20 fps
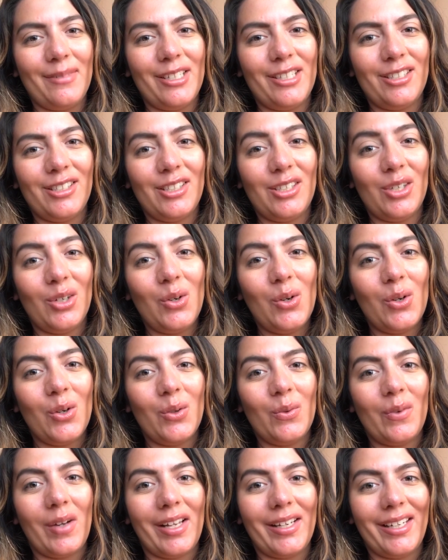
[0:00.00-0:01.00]
is
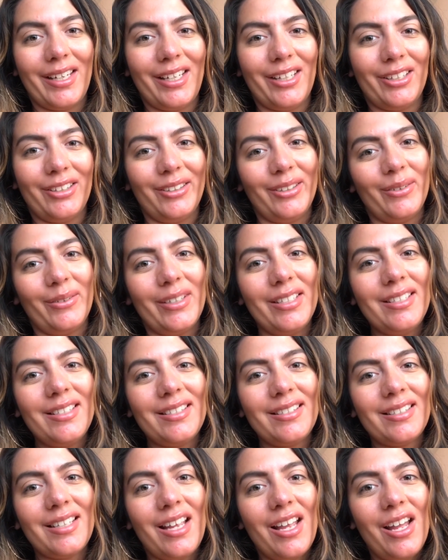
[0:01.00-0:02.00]
Nicole Juanita Lewis.
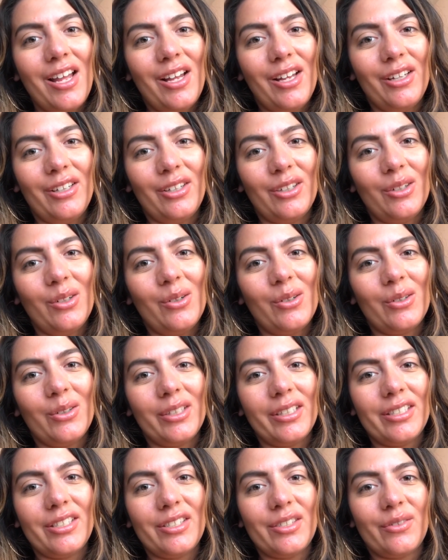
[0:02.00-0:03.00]
Nicole
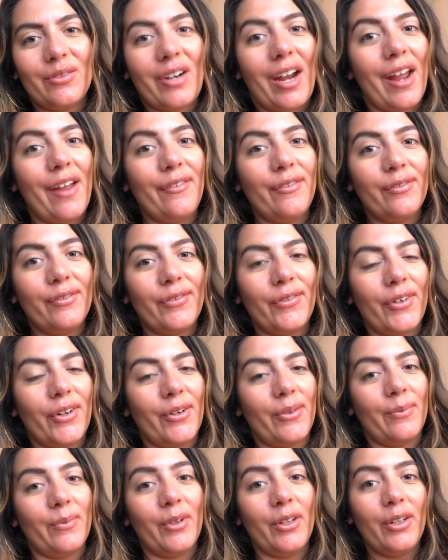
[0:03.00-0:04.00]
is derived
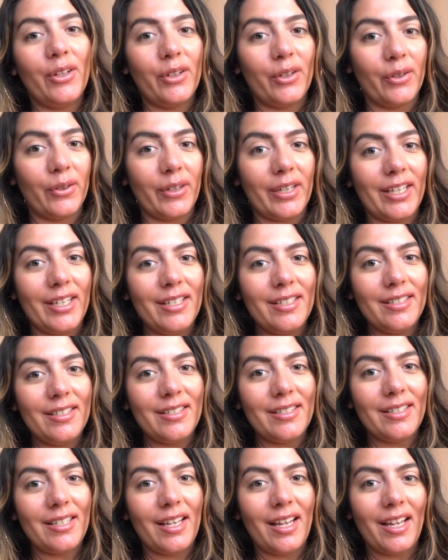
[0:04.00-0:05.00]
from
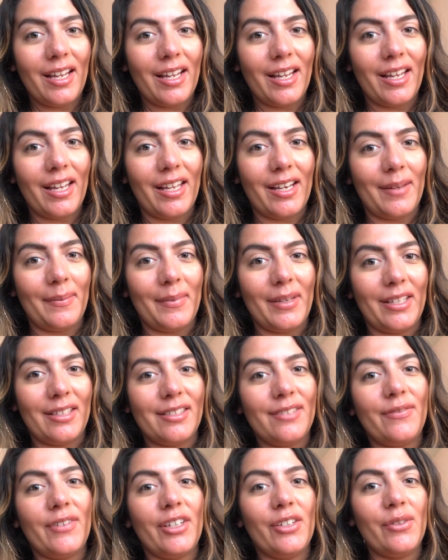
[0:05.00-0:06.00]
Greece and it
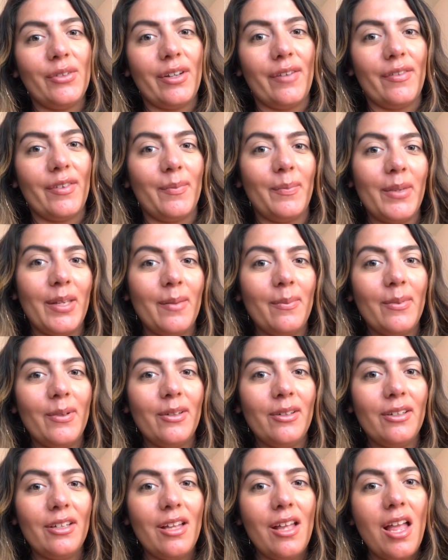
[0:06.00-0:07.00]
means victory of the
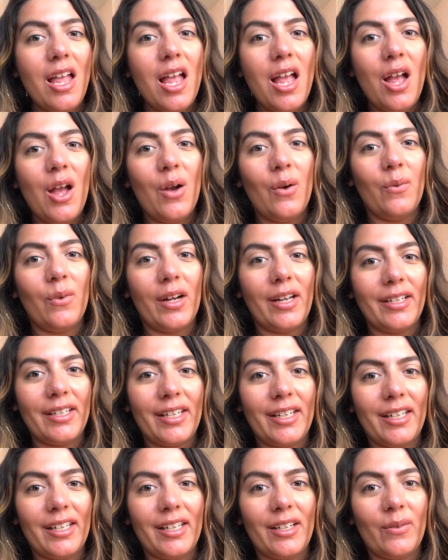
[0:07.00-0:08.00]
people.
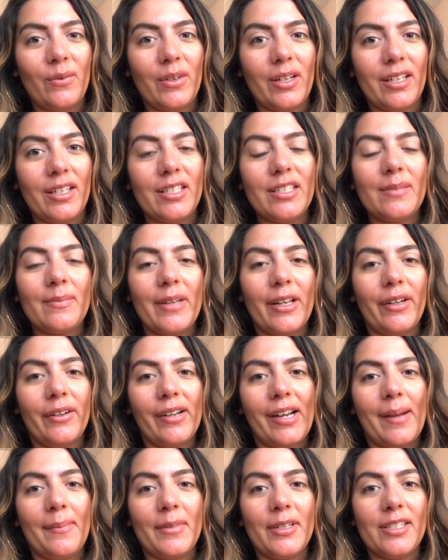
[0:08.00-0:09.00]
Juanita was my
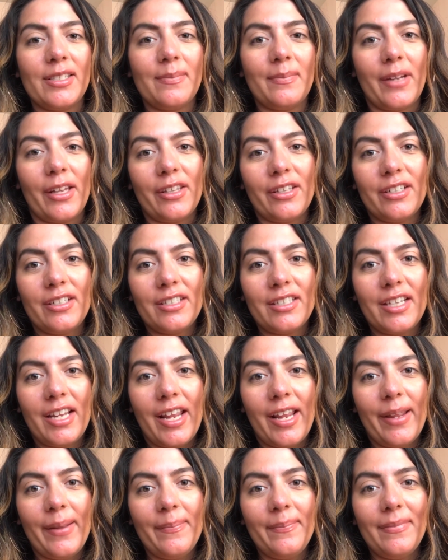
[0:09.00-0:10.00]
grandma's mother's
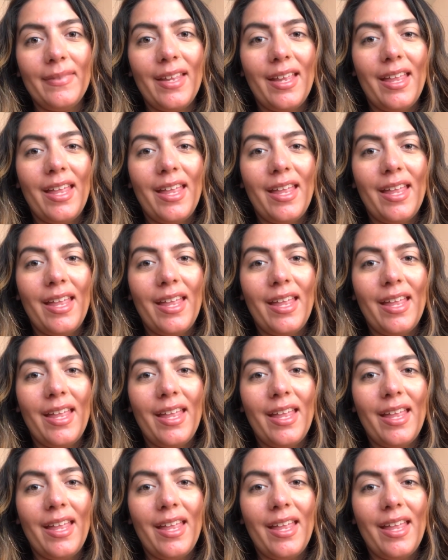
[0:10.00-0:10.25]
name,